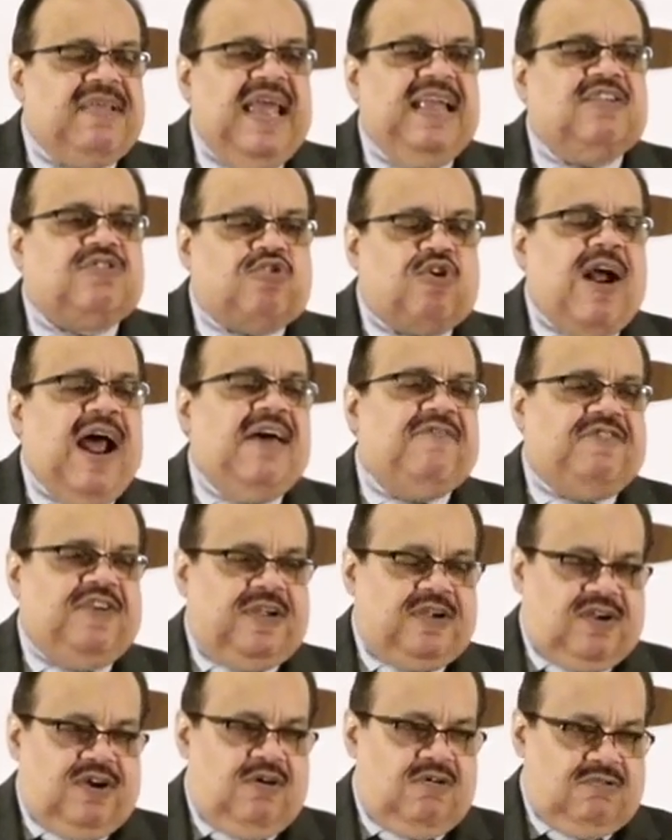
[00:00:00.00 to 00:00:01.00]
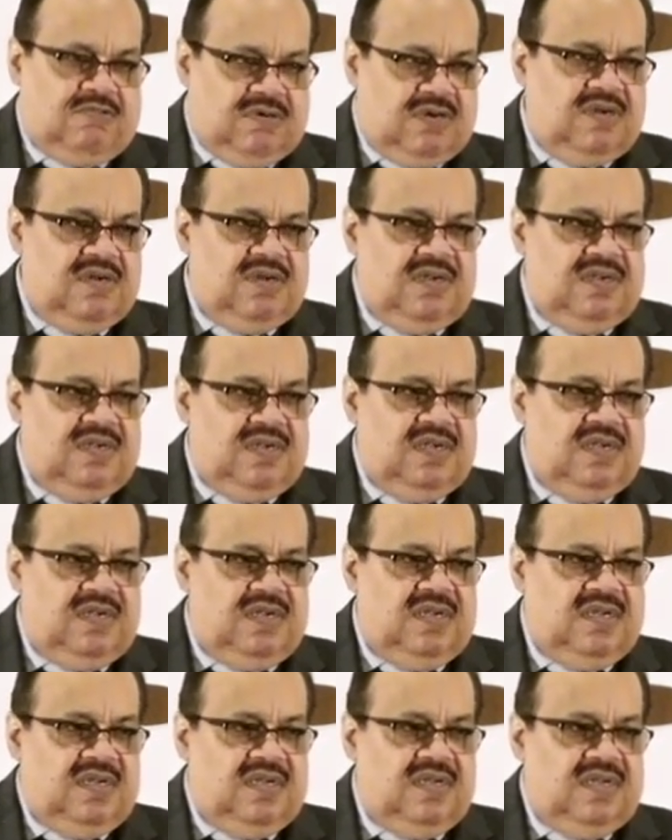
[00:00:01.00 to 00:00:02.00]
a traffic cone
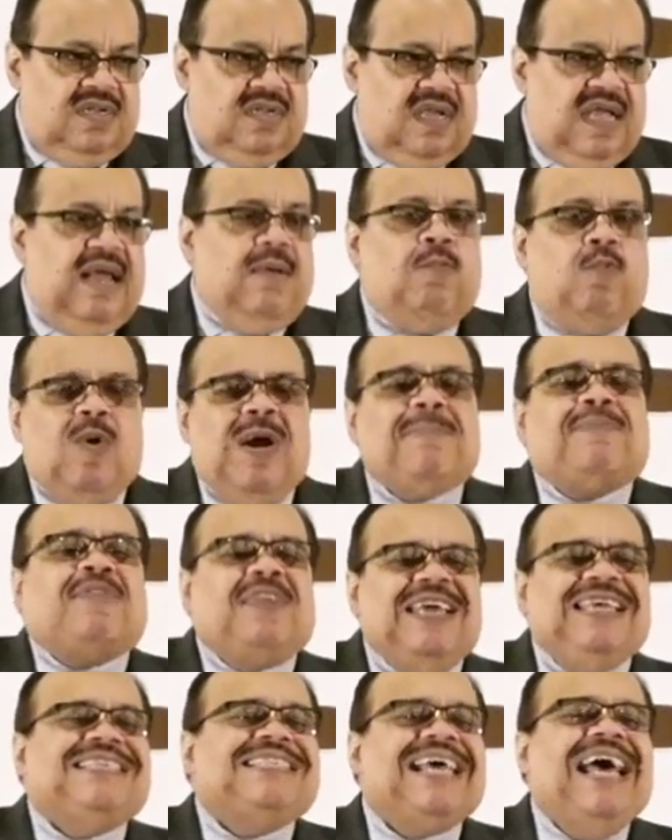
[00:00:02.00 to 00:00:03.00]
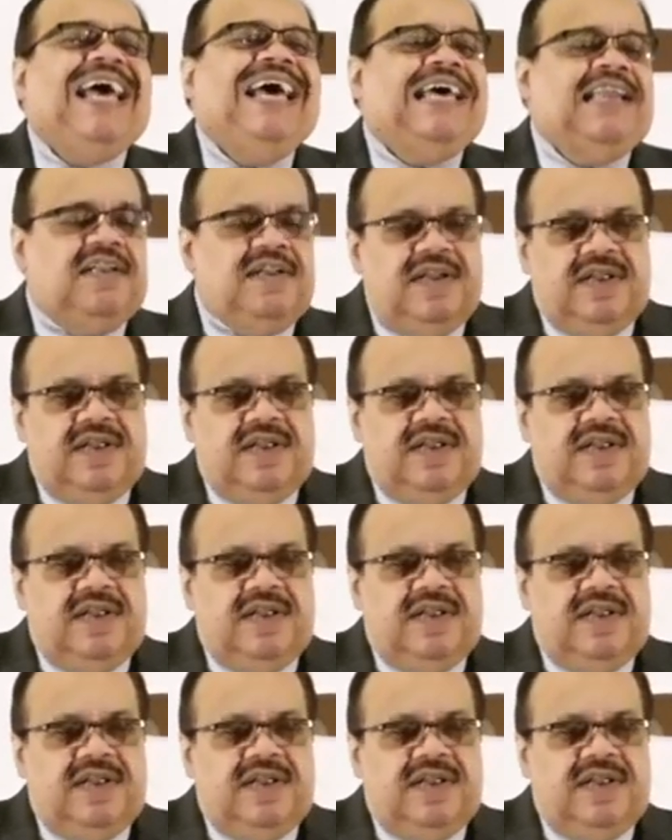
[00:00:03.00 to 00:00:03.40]
and whipped his head